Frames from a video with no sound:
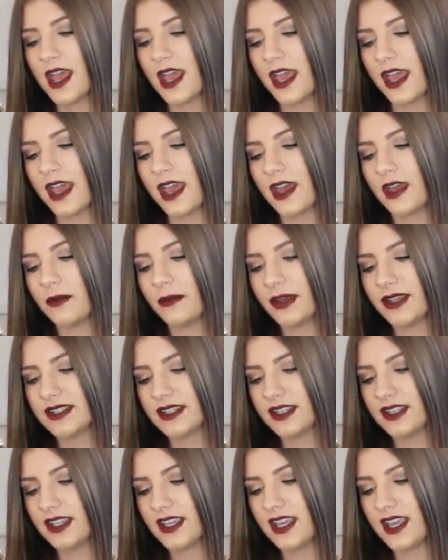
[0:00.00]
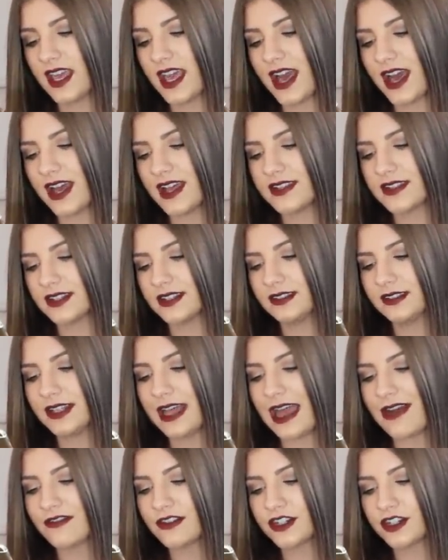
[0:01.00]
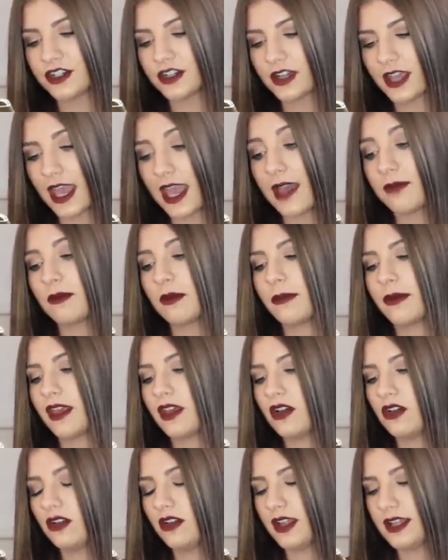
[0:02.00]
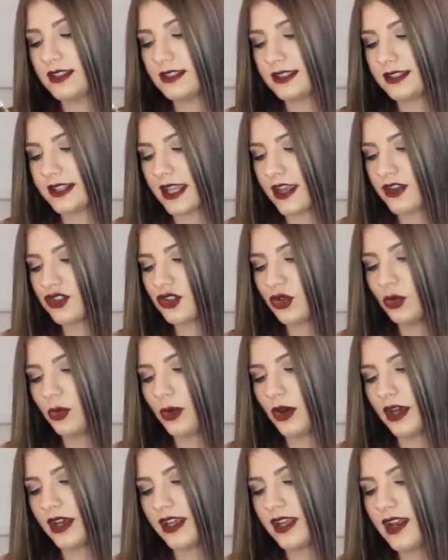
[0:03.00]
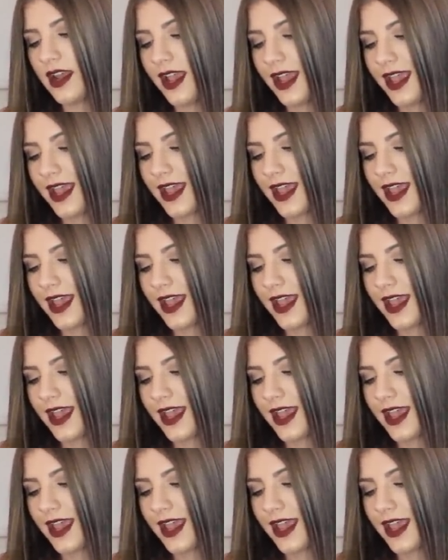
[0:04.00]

And basically he has lavender, chamomile, and sandalwood.